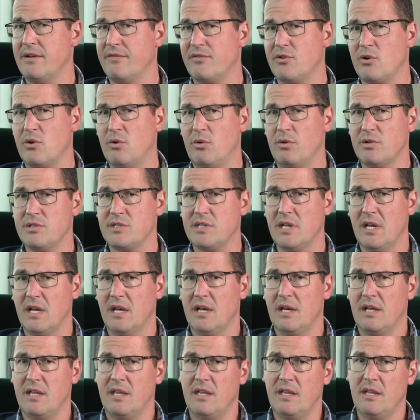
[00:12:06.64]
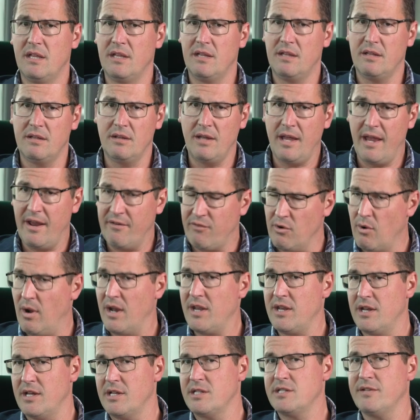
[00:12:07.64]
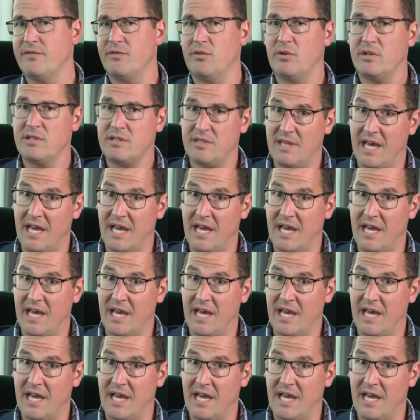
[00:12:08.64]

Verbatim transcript: of course, everyone needs a voice.